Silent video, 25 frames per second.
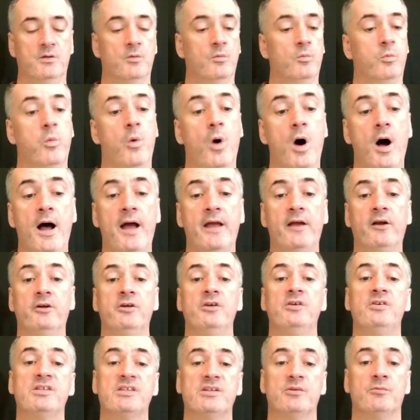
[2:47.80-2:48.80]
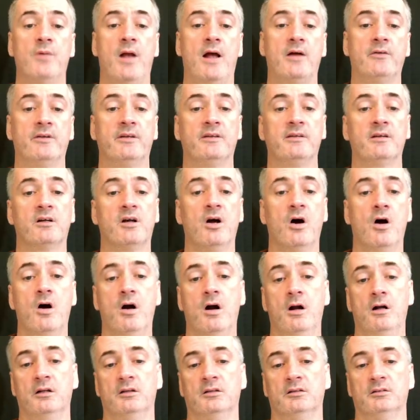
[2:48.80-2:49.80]
Why are you surrounding the
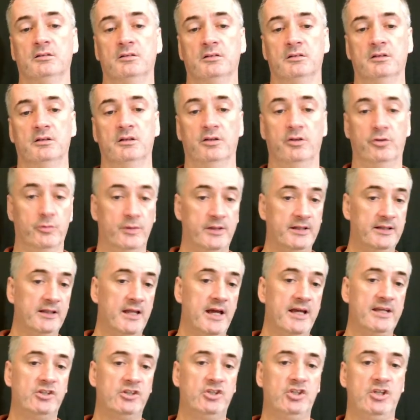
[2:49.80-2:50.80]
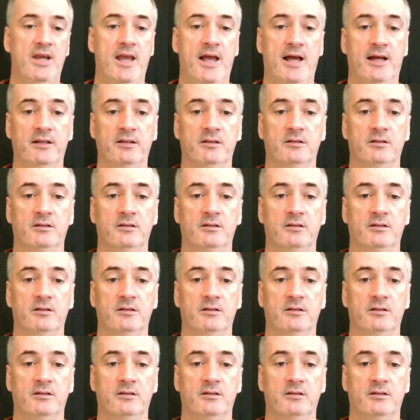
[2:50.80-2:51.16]
car? Green light she had.